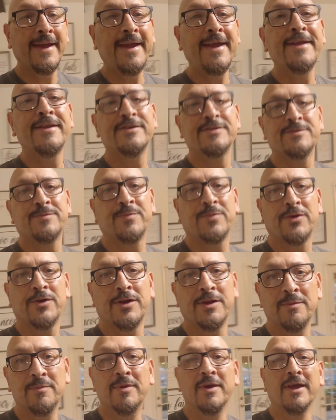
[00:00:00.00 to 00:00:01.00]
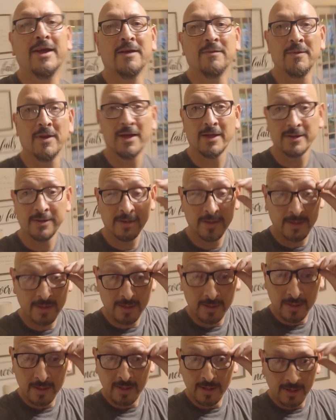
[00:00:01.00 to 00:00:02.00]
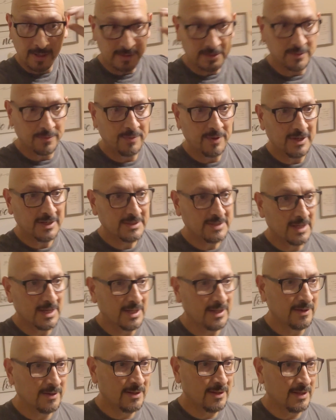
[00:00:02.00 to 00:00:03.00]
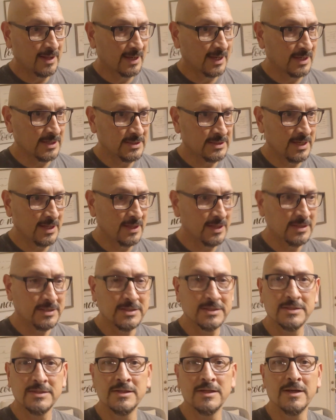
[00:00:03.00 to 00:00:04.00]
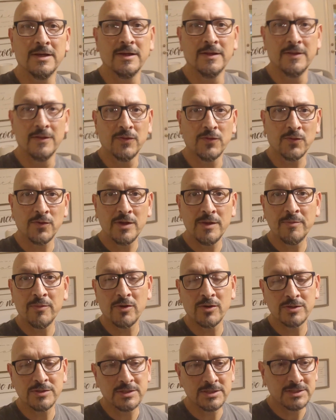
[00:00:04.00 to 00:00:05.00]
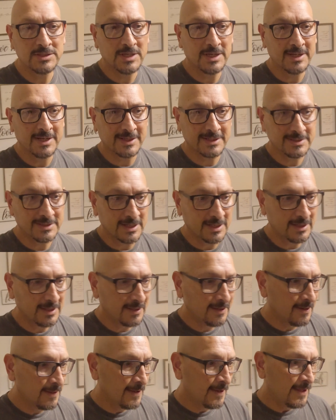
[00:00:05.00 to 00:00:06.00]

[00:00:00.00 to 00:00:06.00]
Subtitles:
it is pretty big. It's a big tent. Like I said, this is the 3-person tent extended.